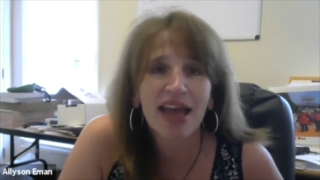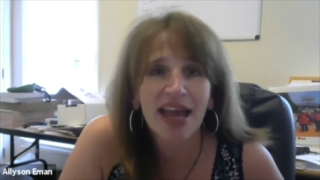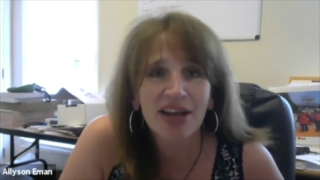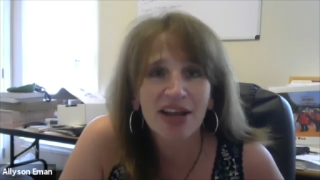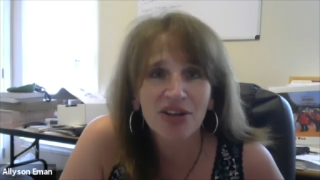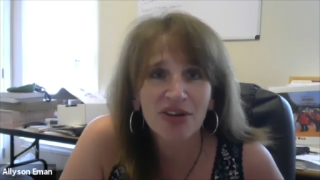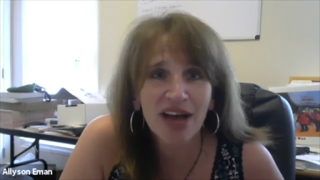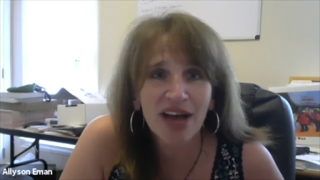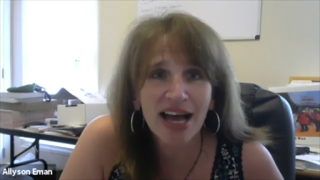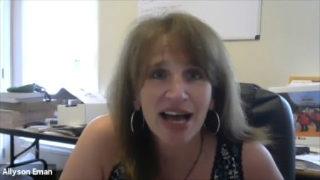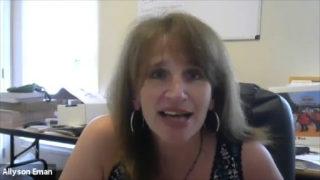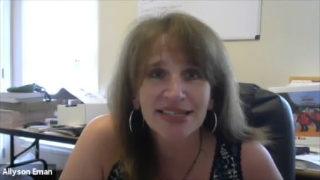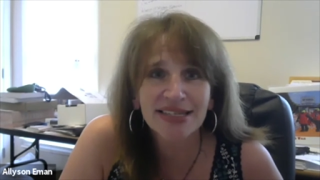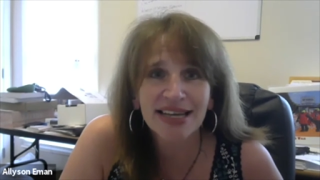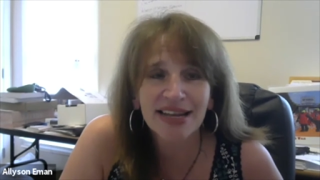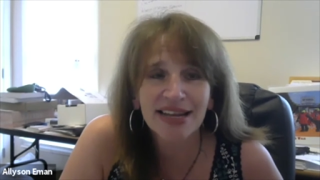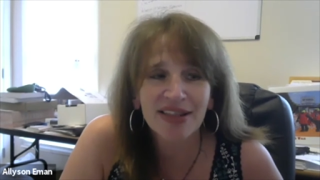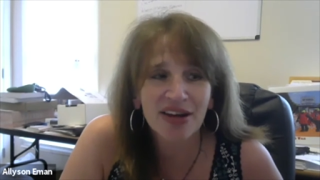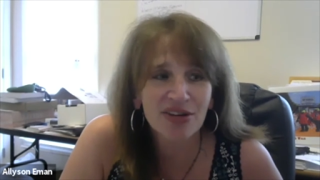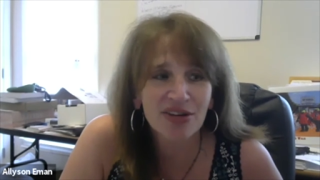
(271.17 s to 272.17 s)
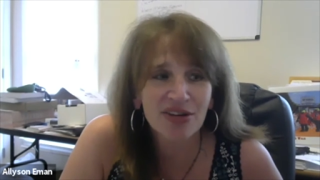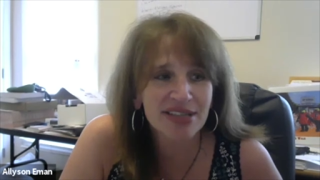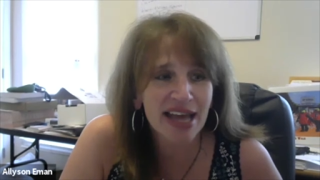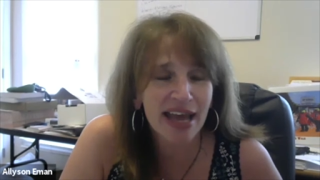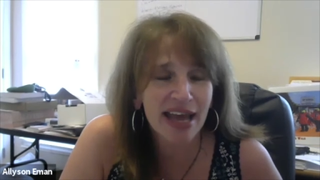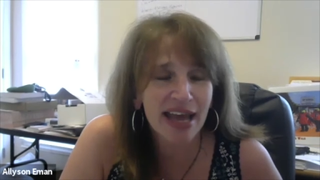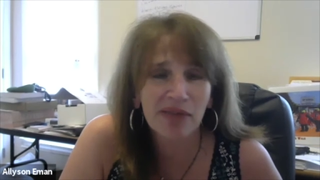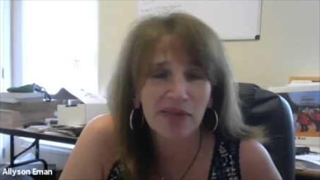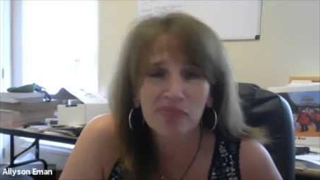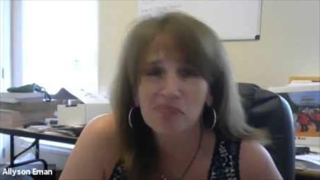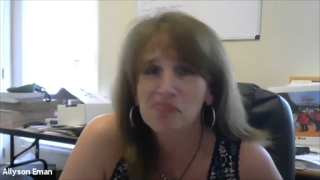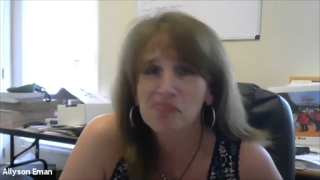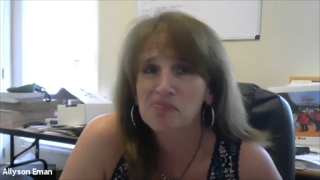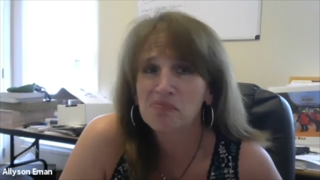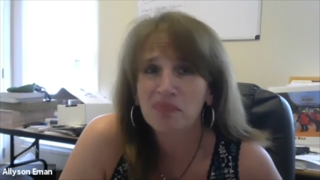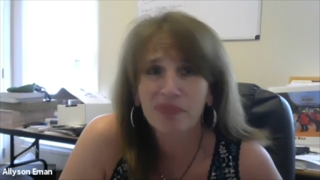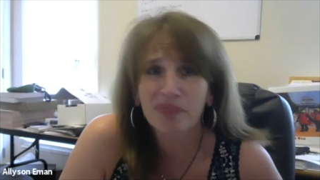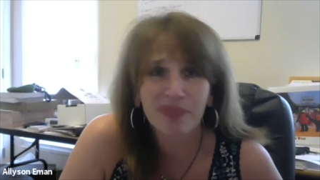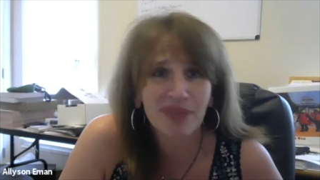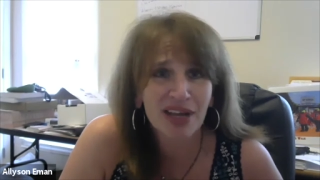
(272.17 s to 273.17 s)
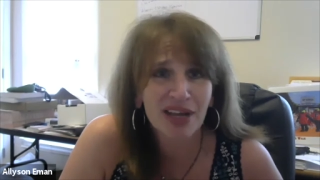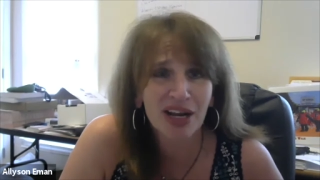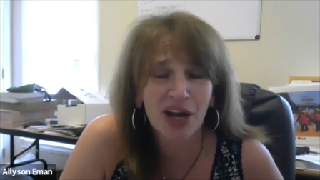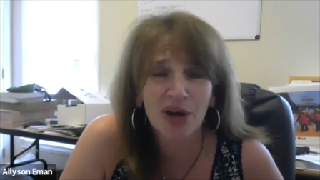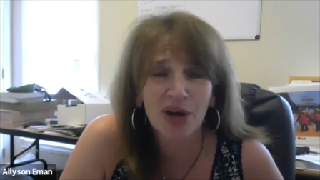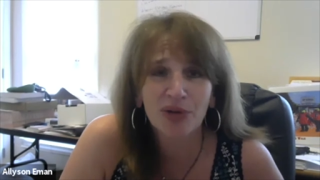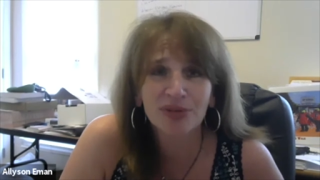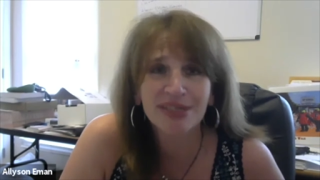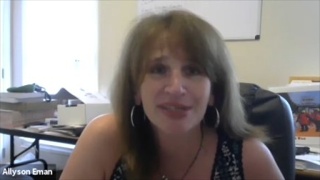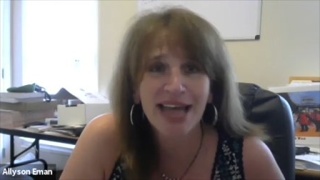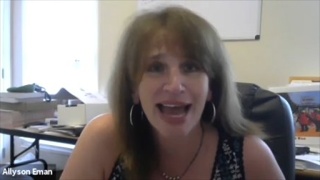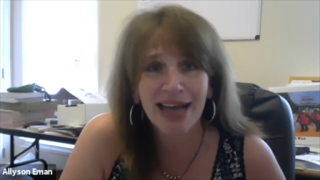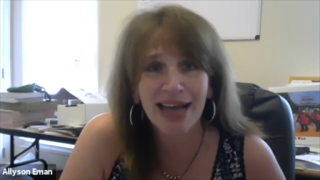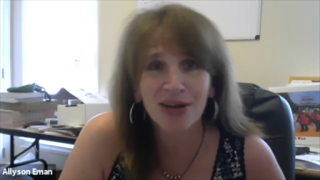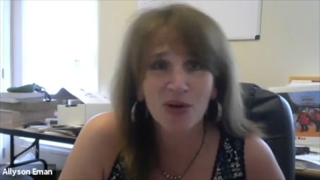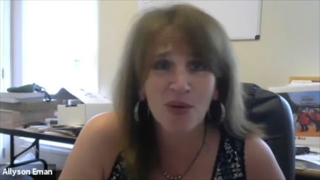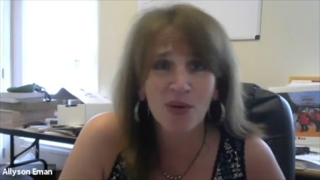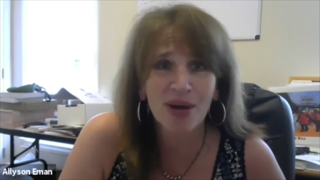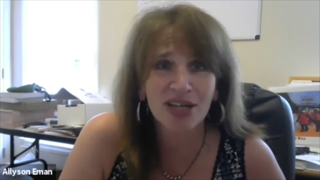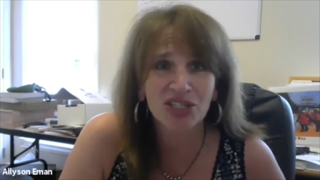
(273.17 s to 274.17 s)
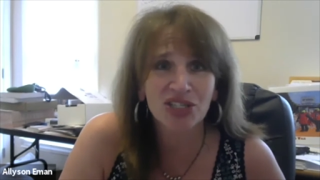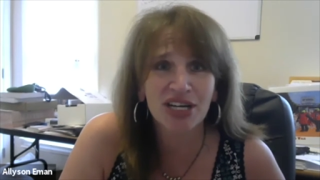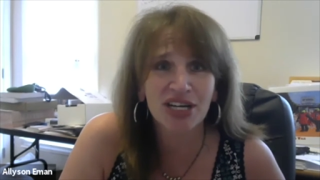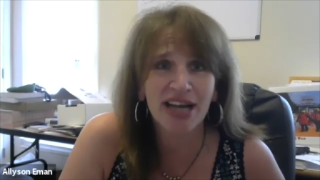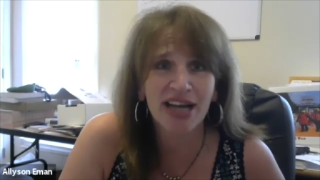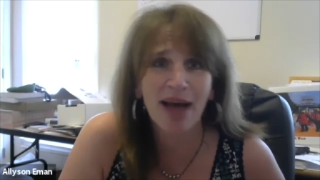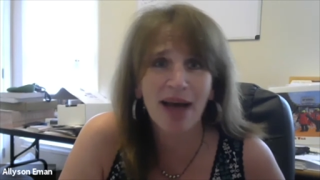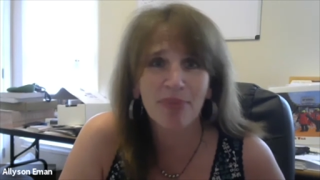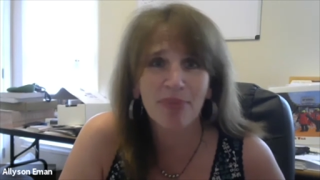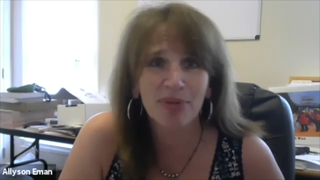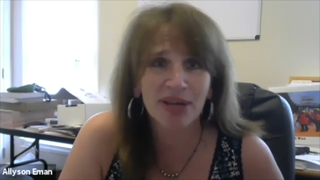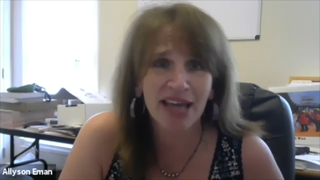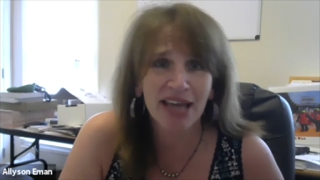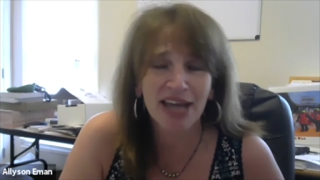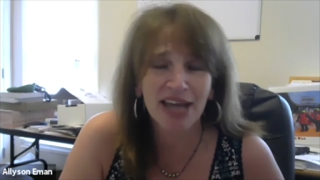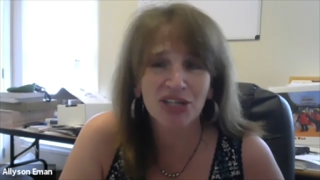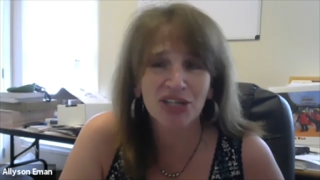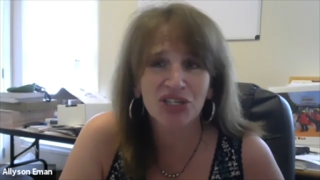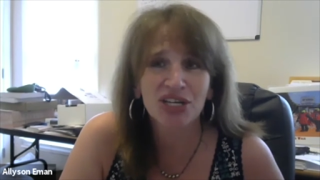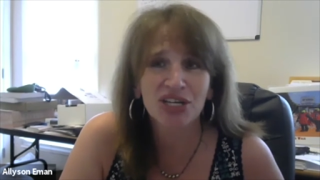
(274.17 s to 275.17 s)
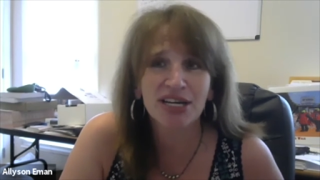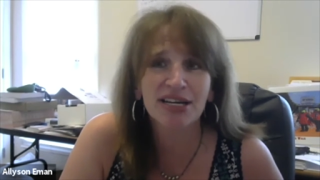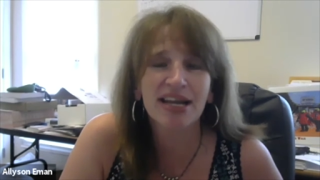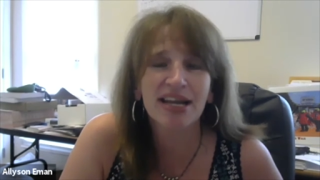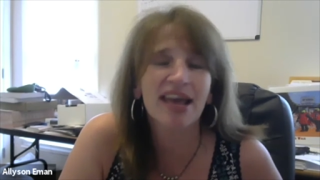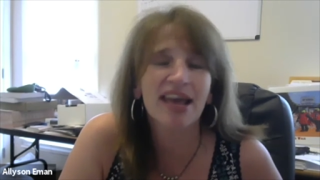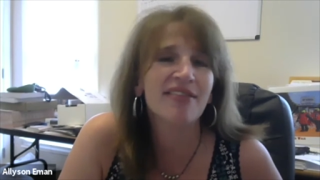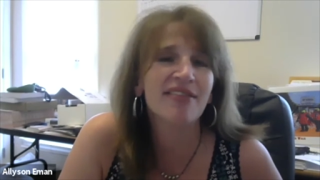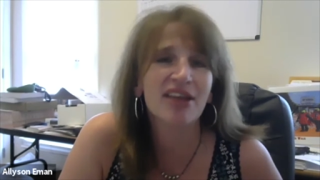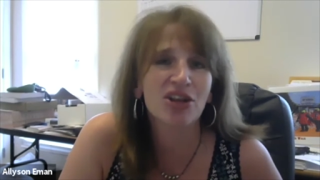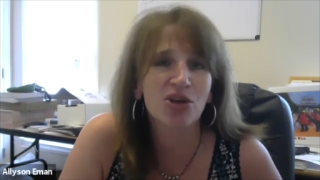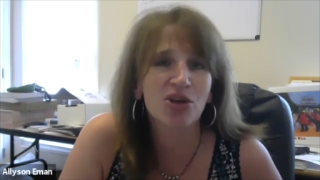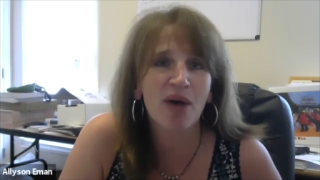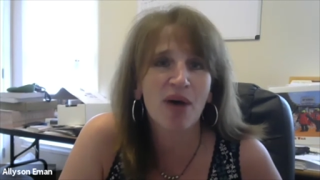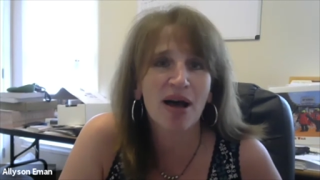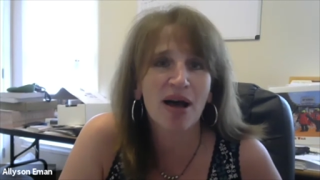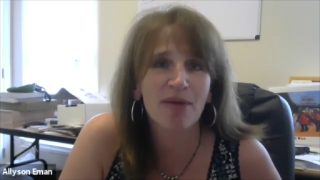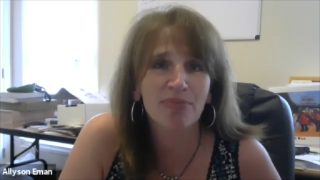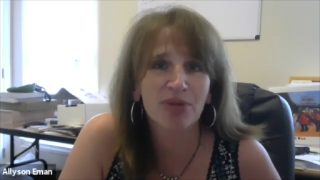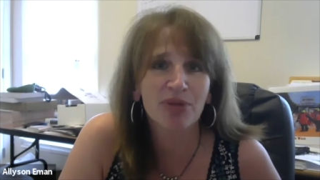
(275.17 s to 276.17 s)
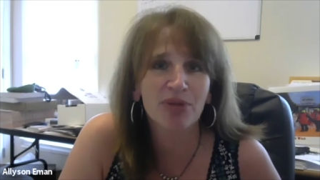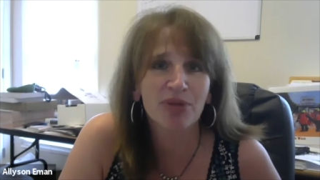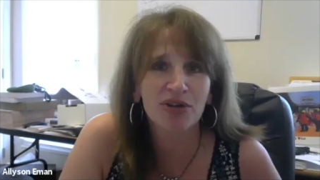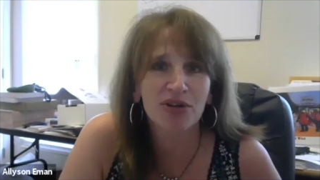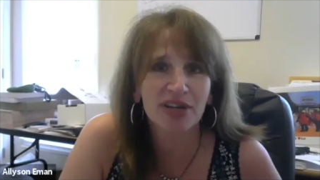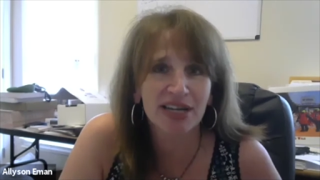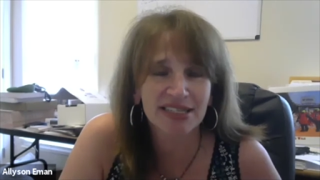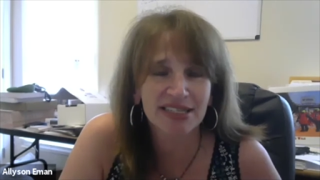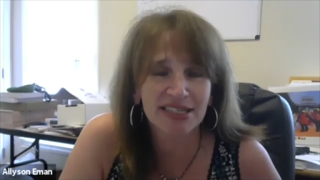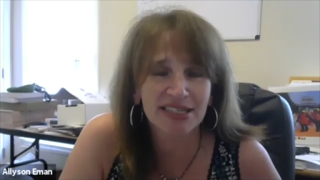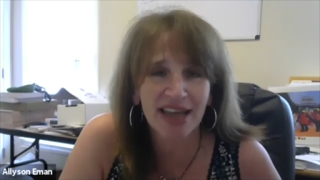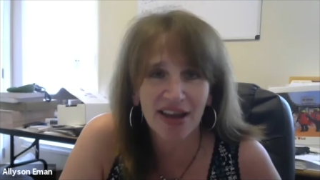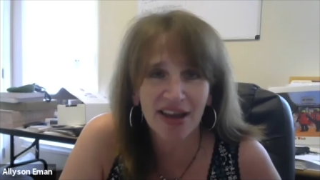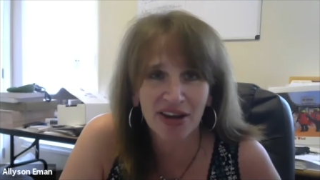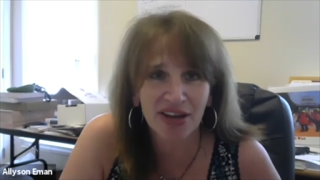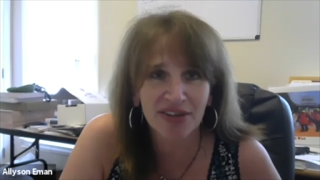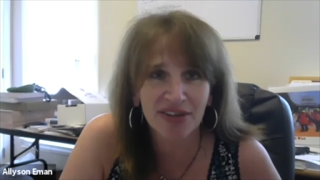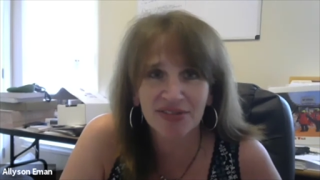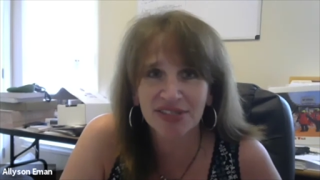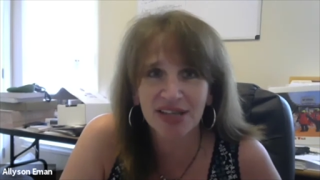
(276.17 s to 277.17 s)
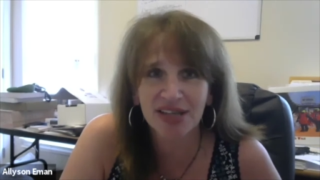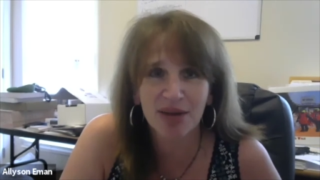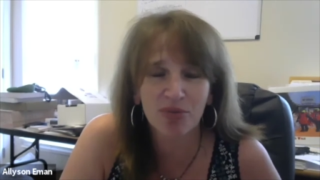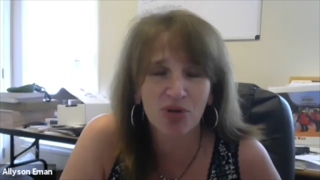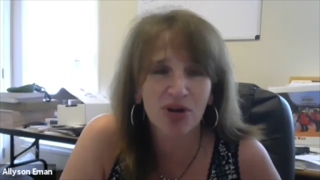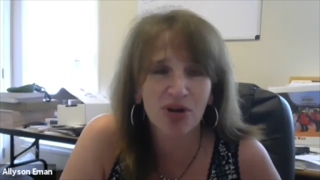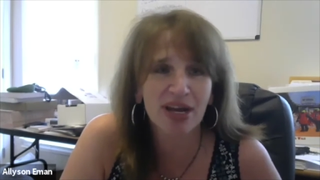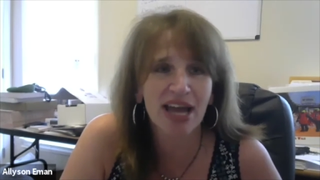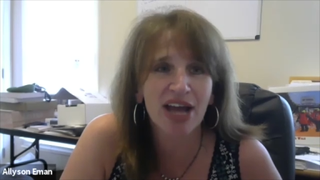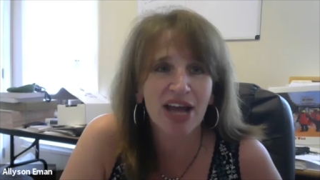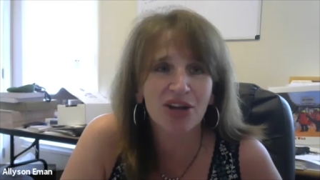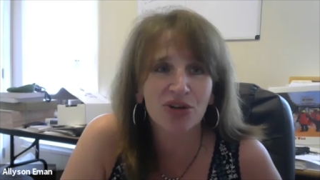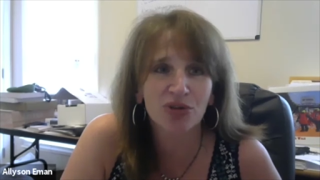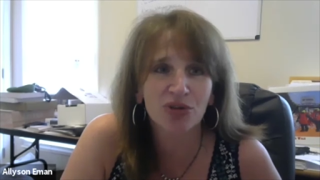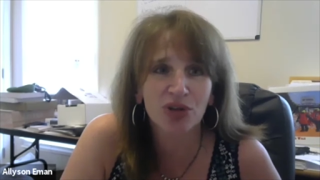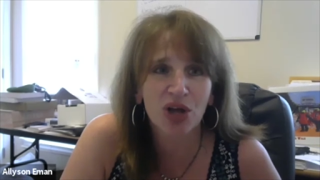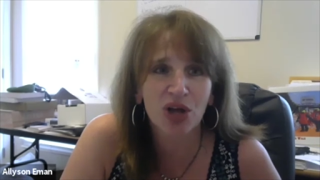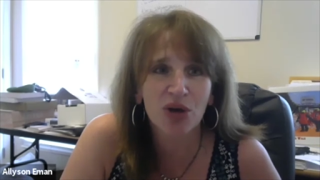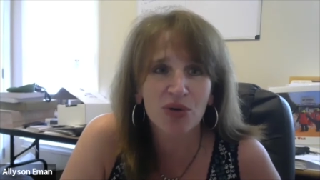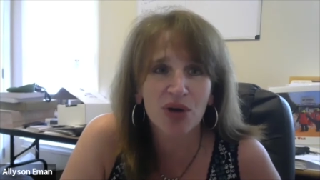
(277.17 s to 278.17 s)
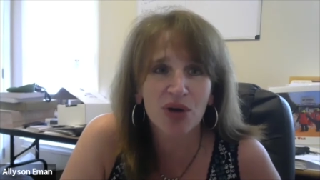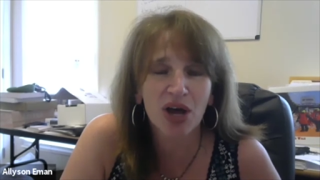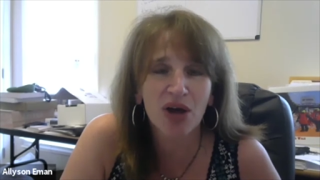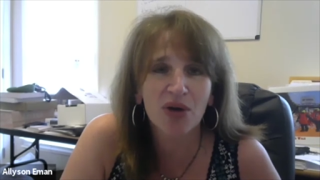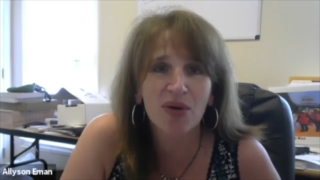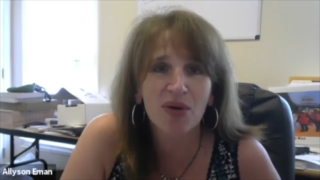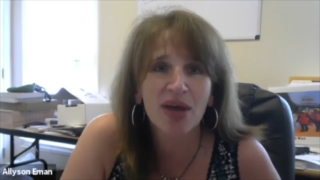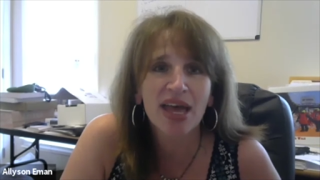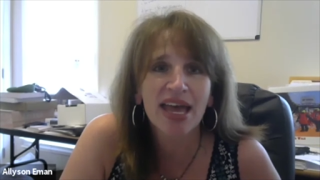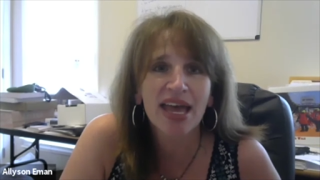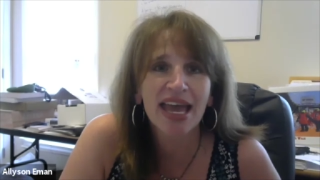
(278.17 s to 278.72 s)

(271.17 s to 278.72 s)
and you guys, there's a 10-question application, and then you upload an executive summary and your logo.